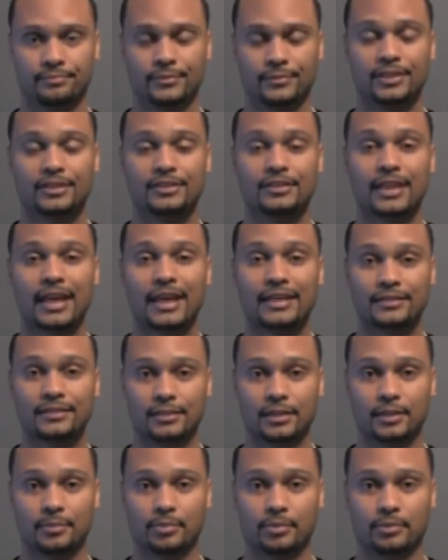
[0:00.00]
It's that
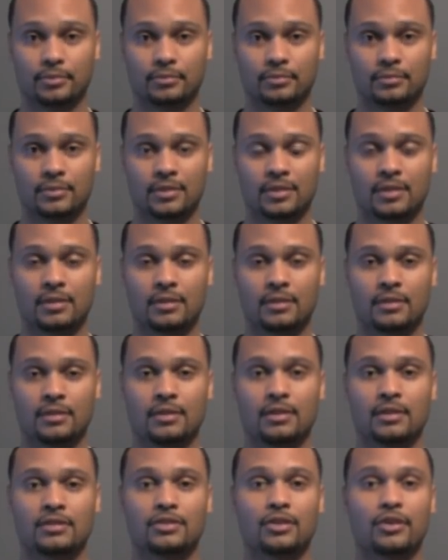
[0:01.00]
simple.
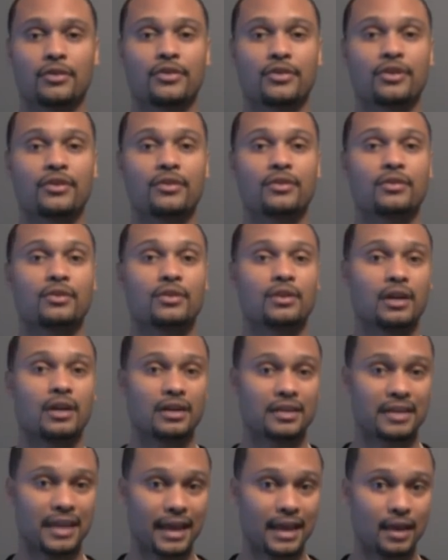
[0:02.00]
So the
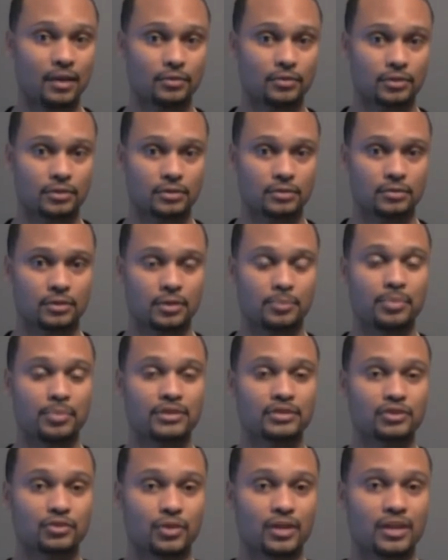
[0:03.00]
account, the
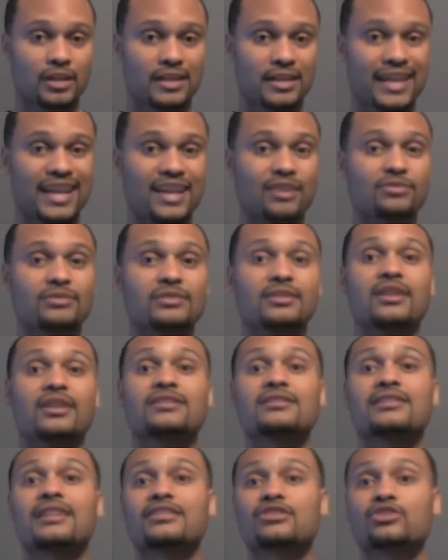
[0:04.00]
business credit account,
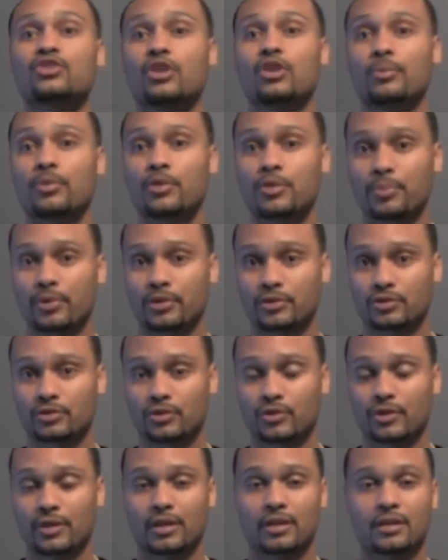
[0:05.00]
does not show up on your personal
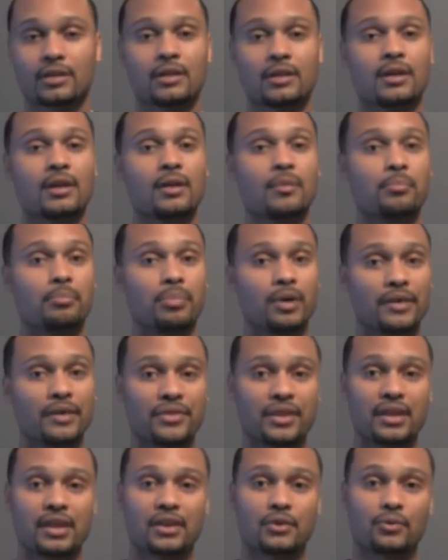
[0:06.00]
credit, but
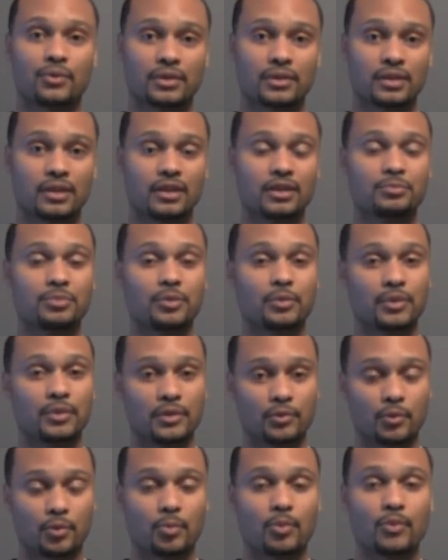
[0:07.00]
the inquiry does, but we
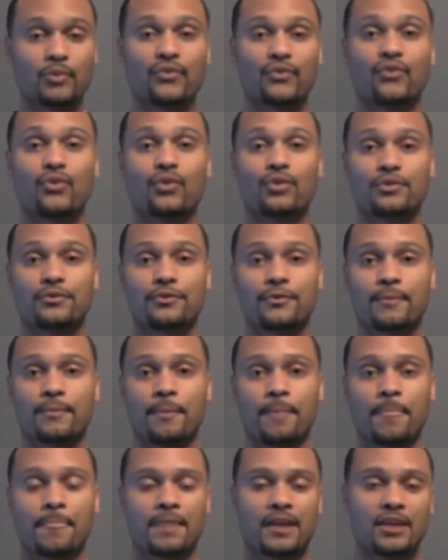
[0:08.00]
can remove it for you.
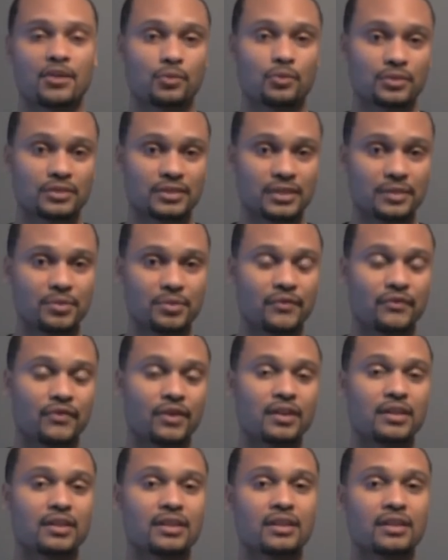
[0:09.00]
And you receive the
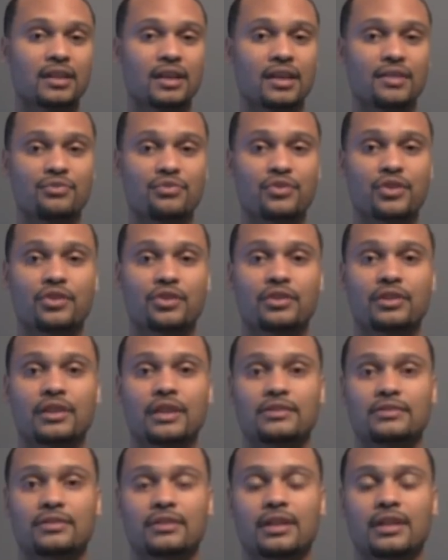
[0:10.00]
funding in 30
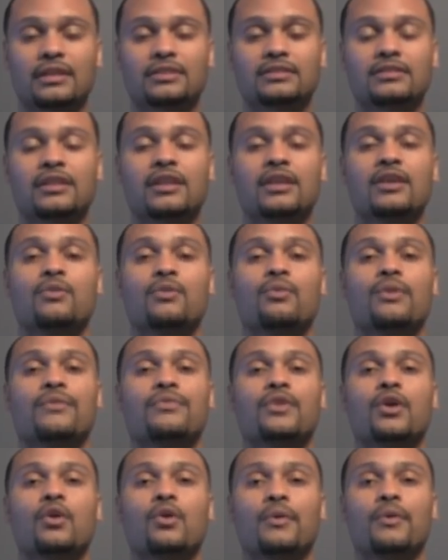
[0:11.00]
days or less with
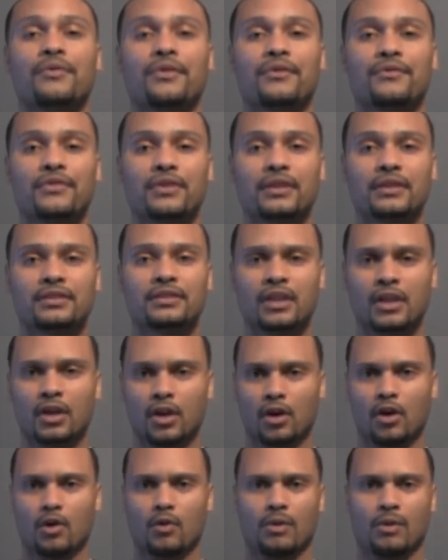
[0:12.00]
no upfront fees.
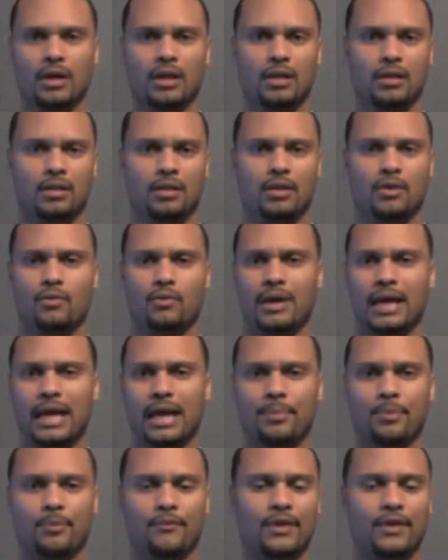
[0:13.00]
Oh wow, what
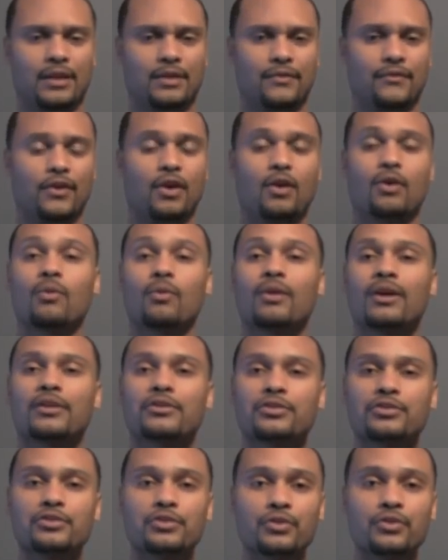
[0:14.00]
happened by default? Well,
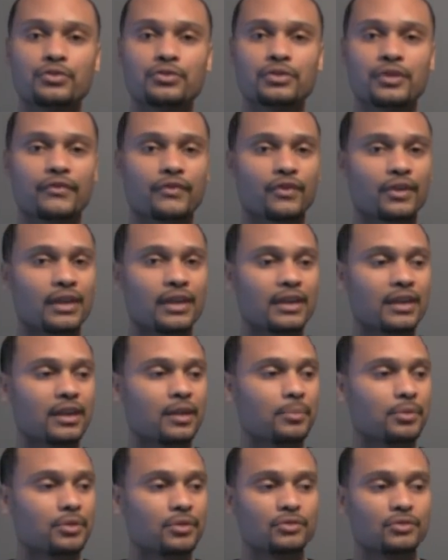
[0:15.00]
you're using it for
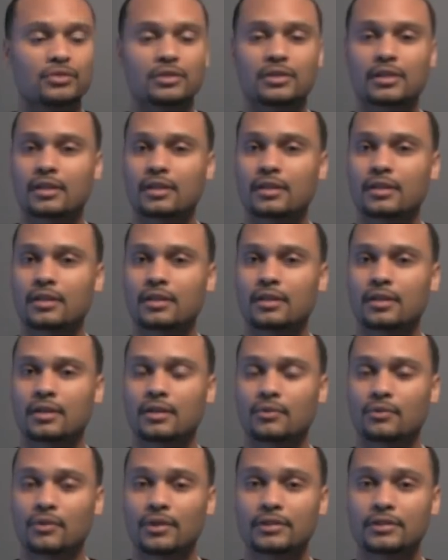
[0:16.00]
income producing
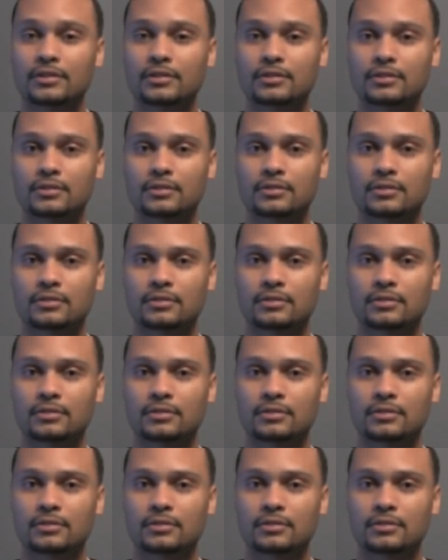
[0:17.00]
reasons.